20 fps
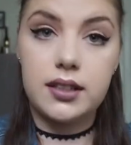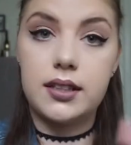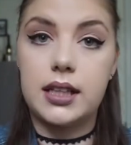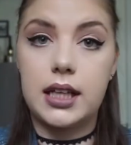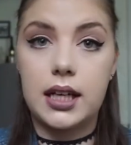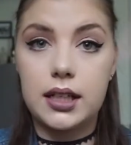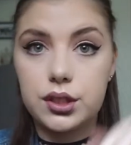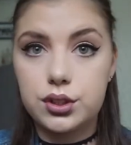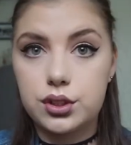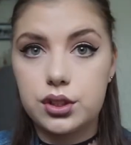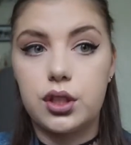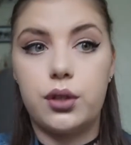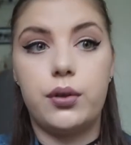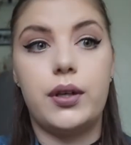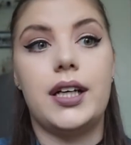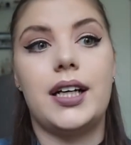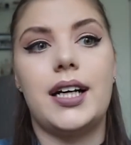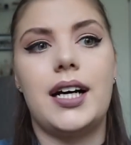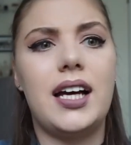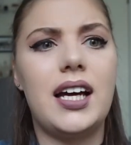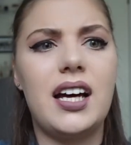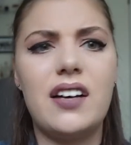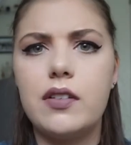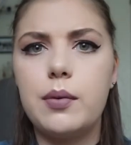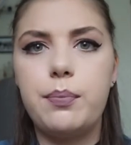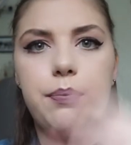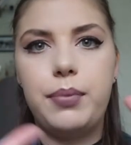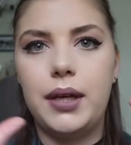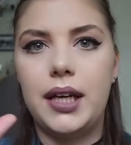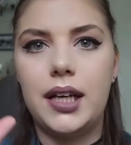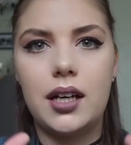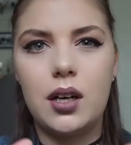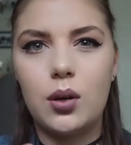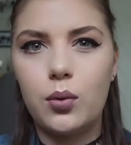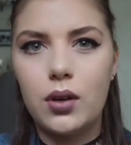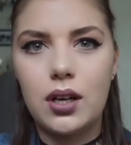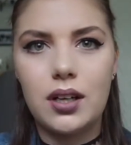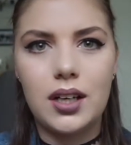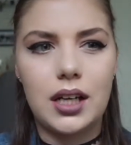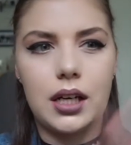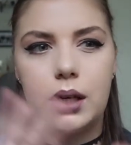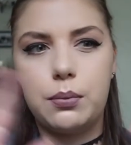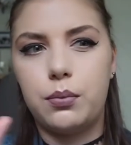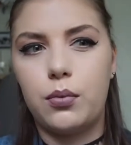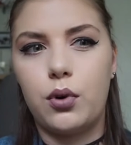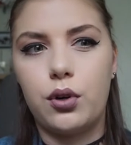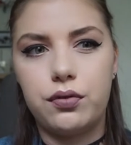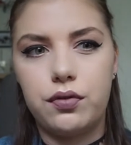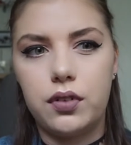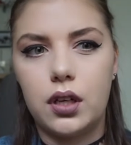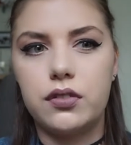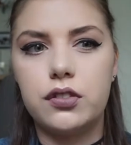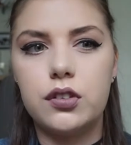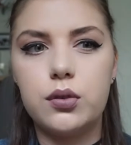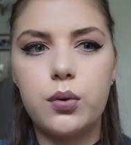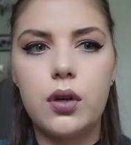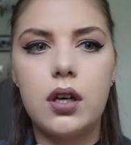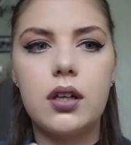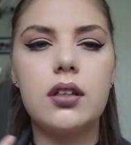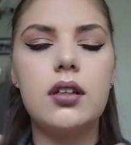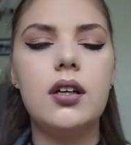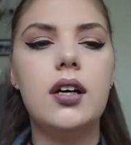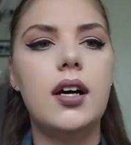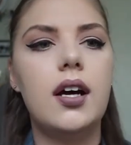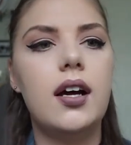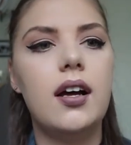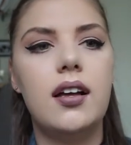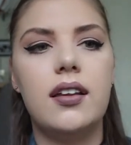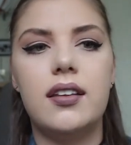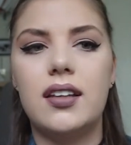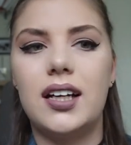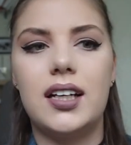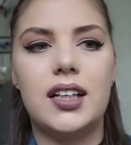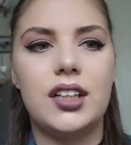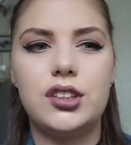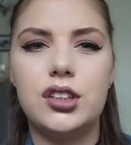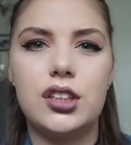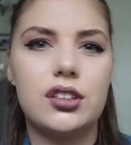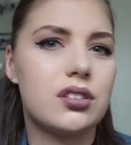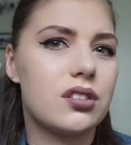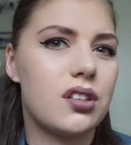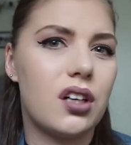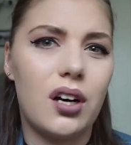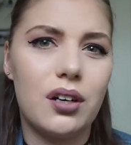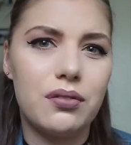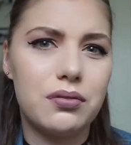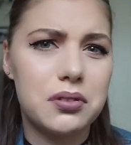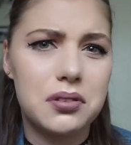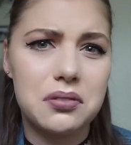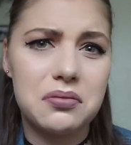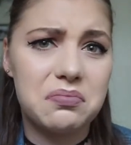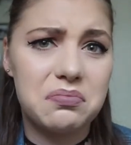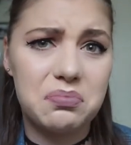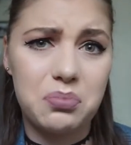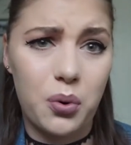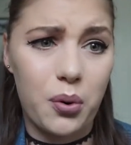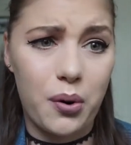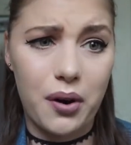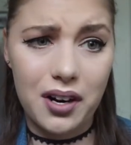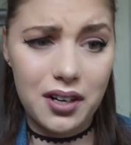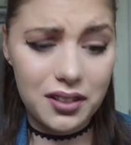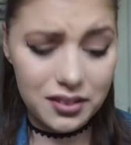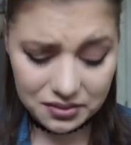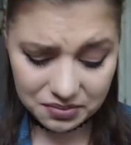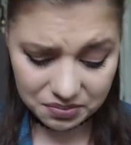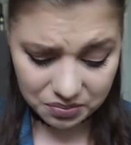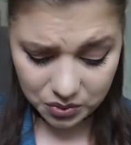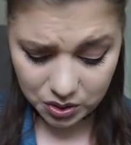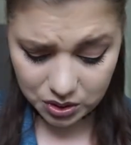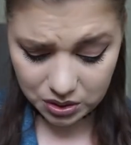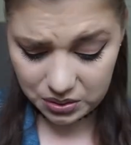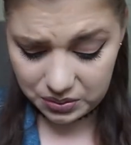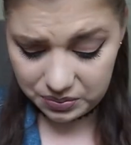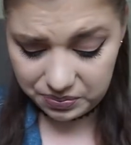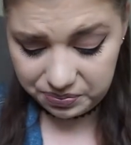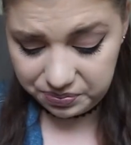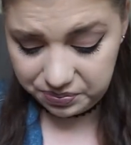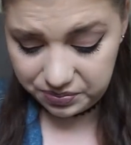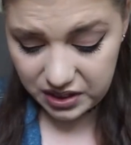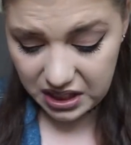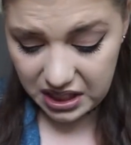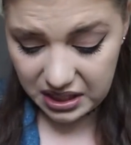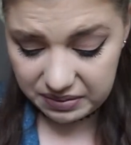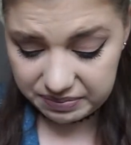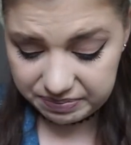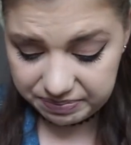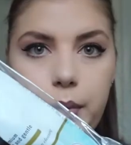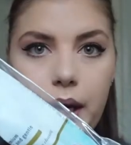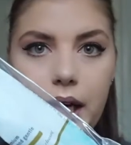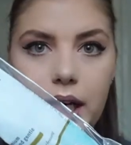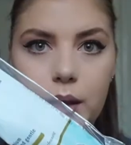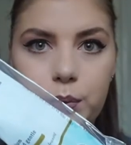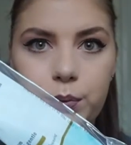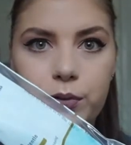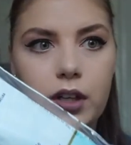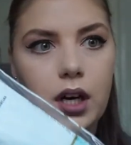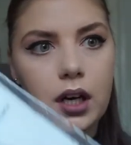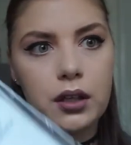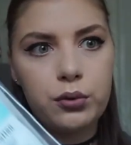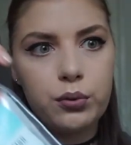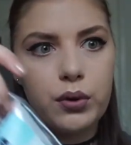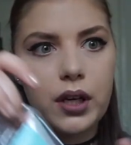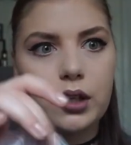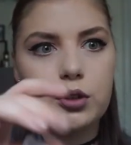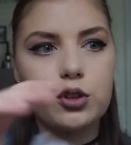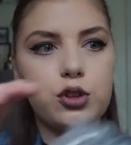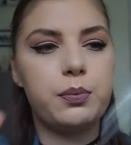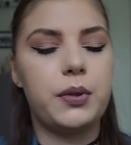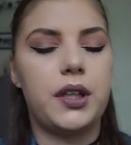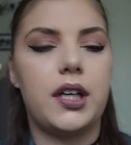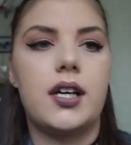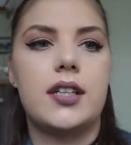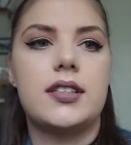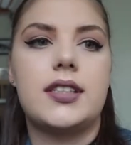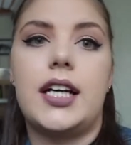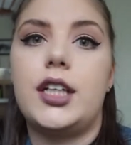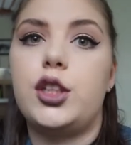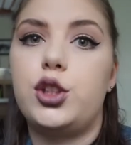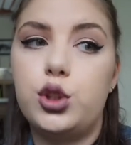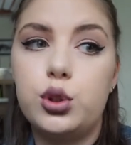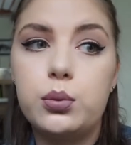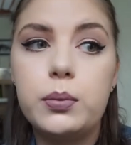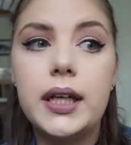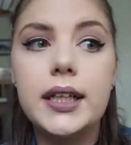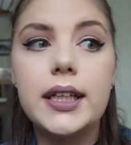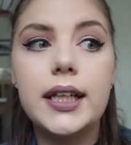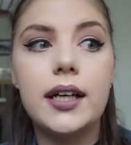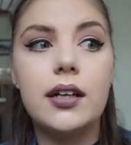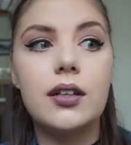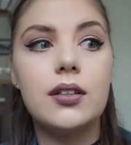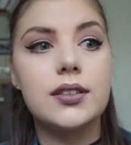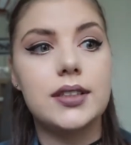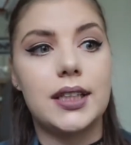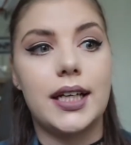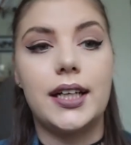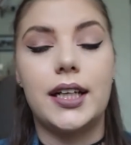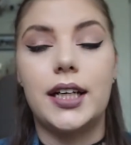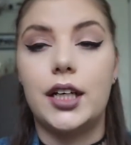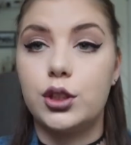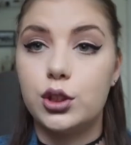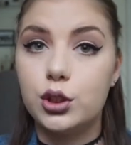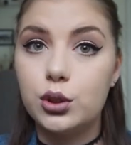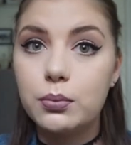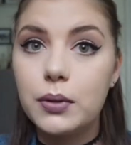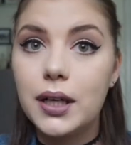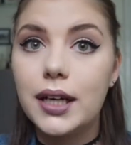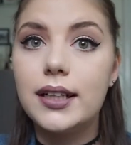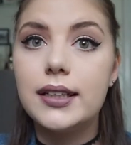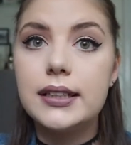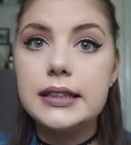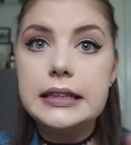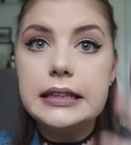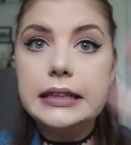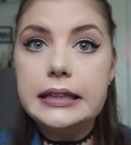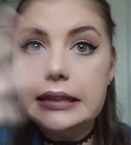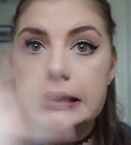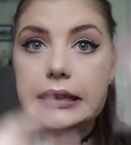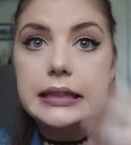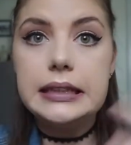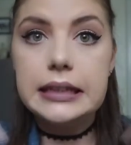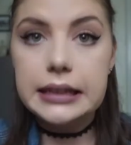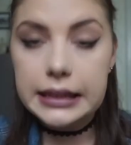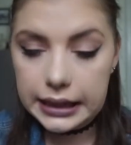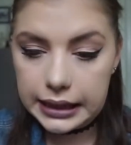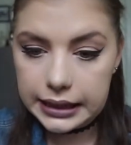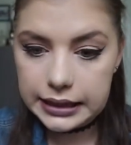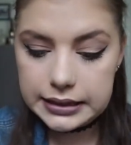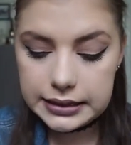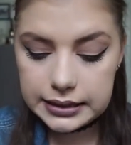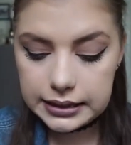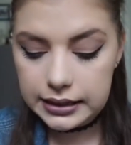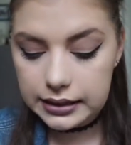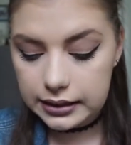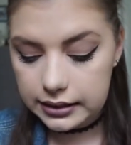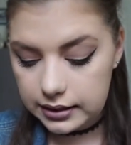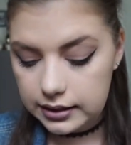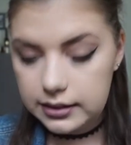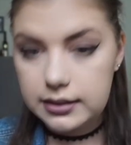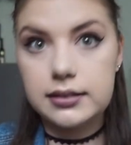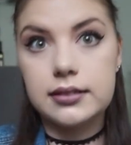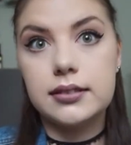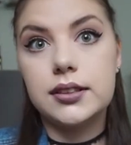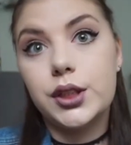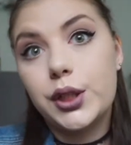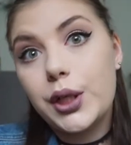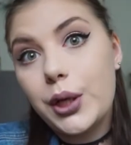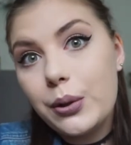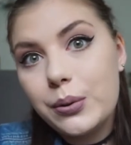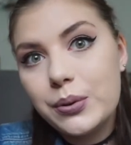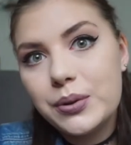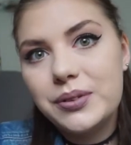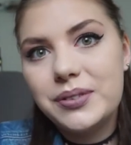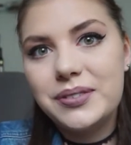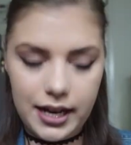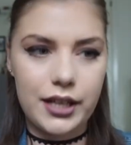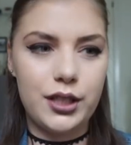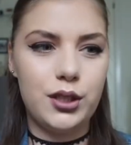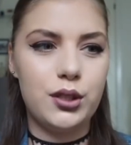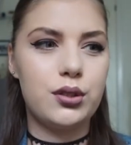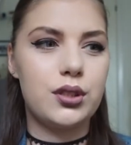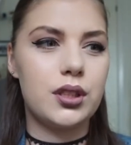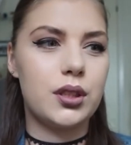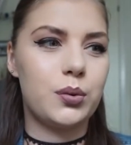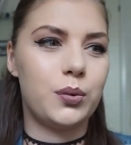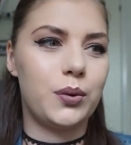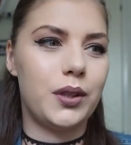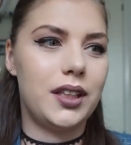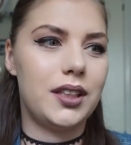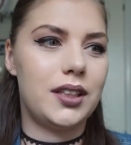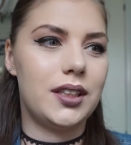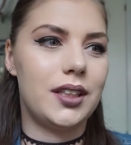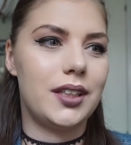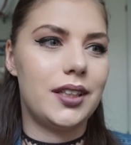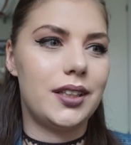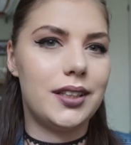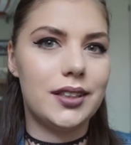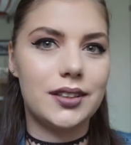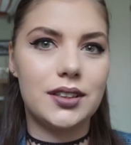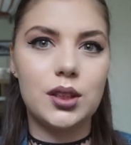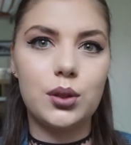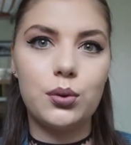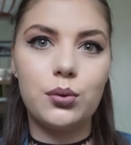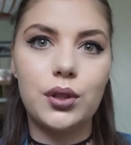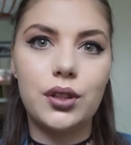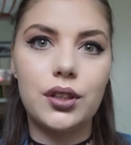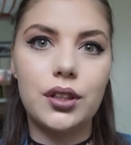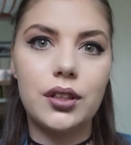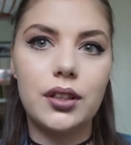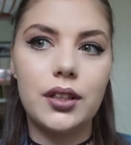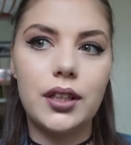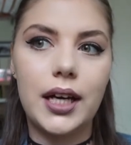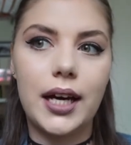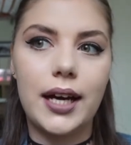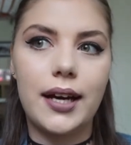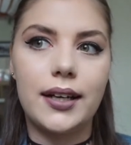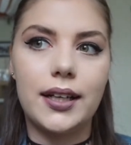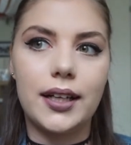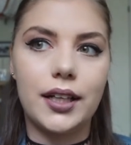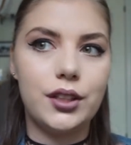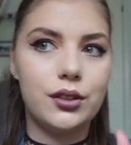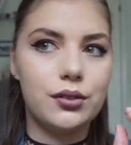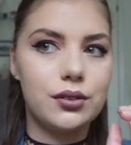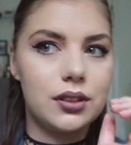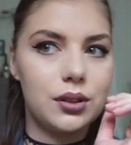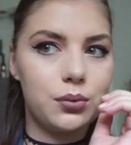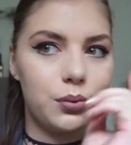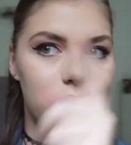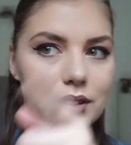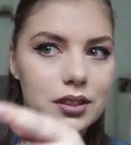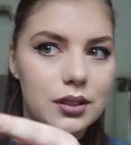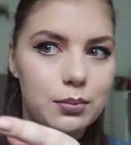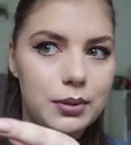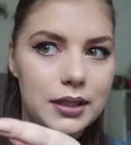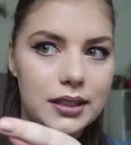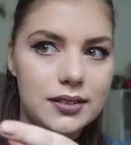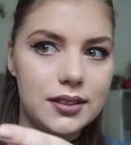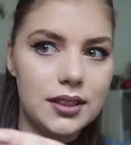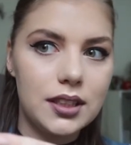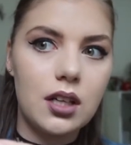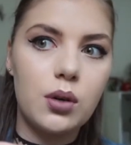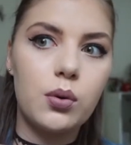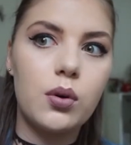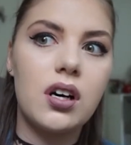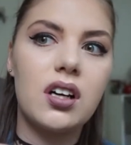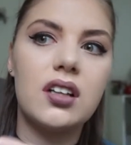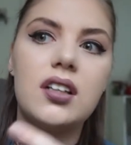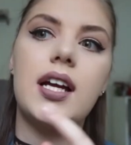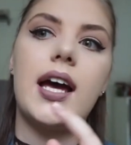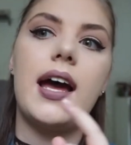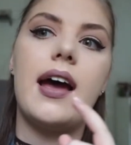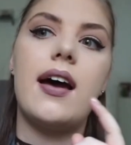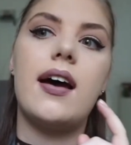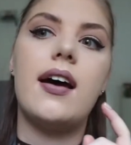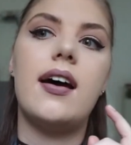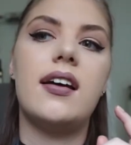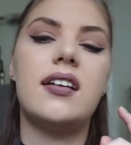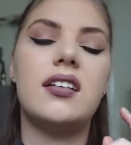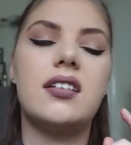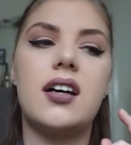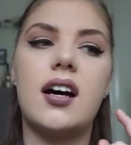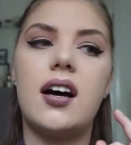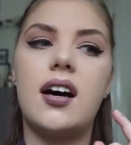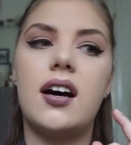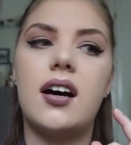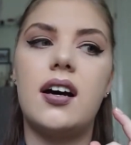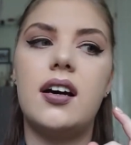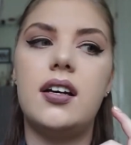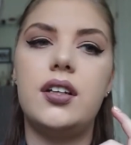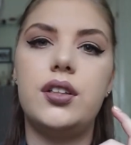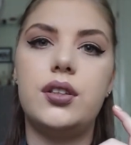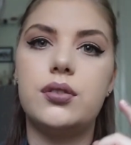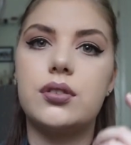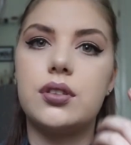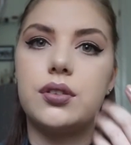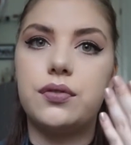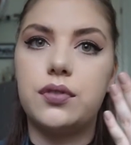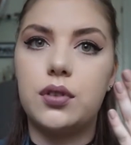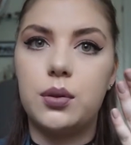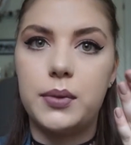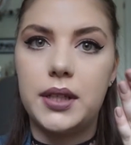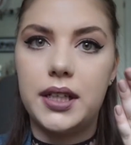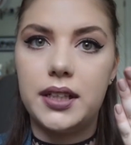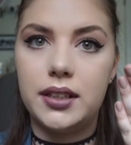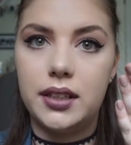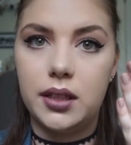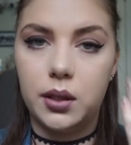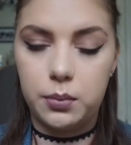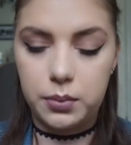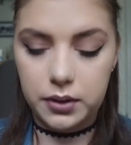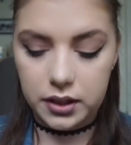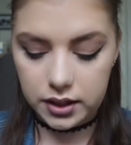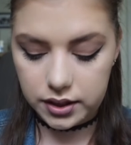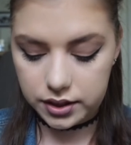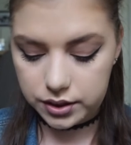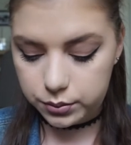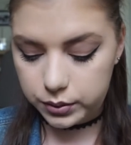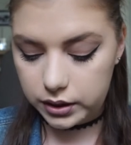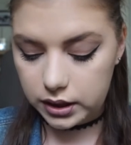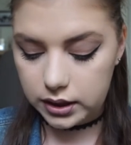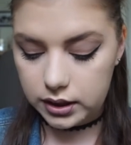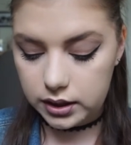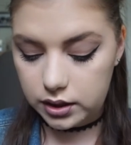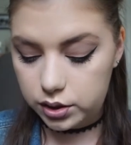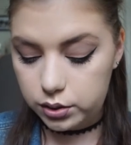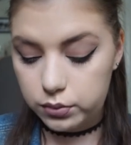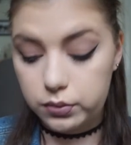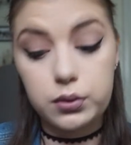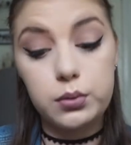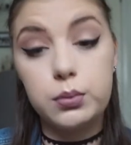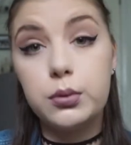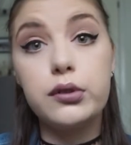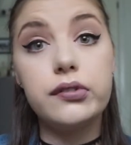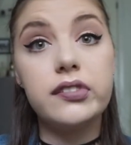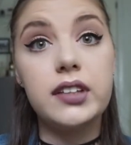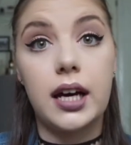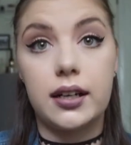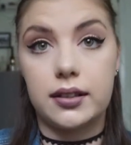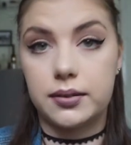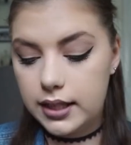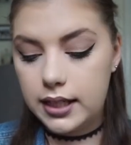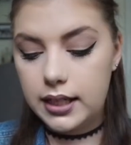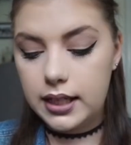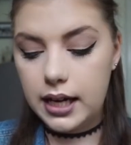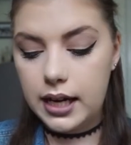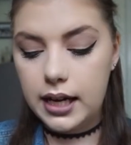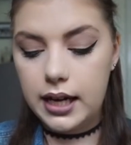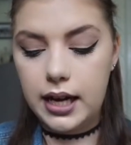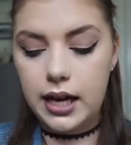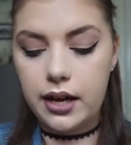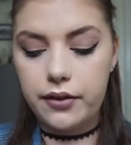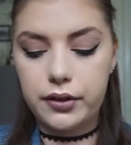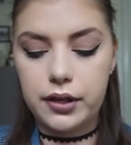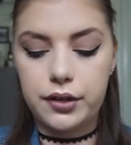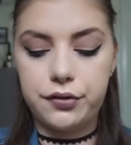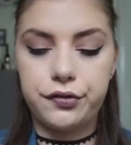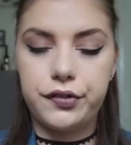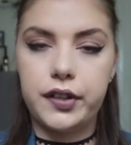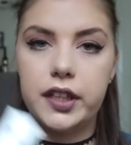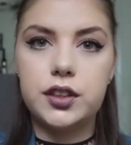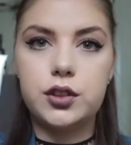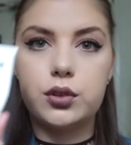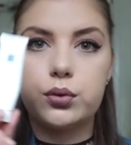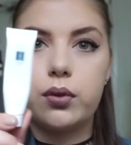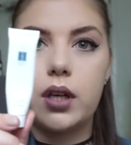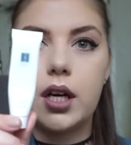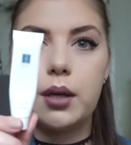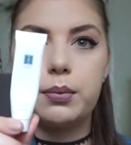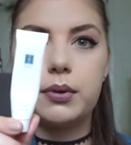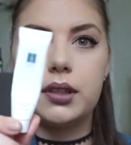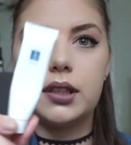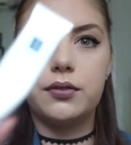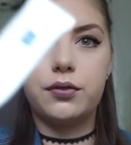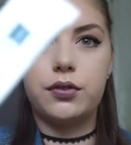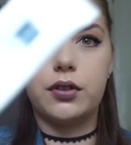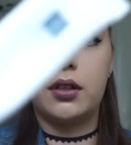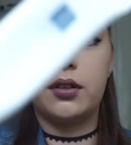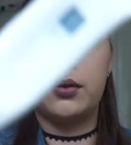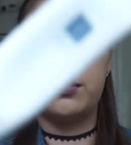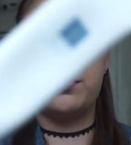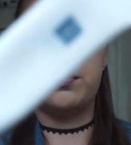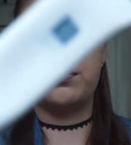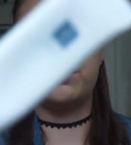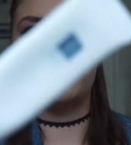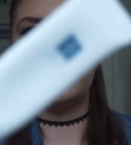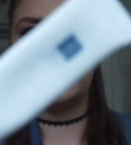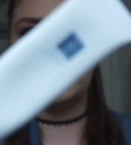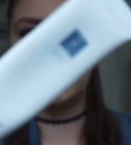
that is going. I have a bigger one and more fluffy one that I just love more. So yeah, pack up cotton rounds because I do my nails and I do my cleansing, you know. I use it with cleansing water, and I use it with the Pleasia one, and I use it for my nail polish when I need to remove that. Then I have a face scrub from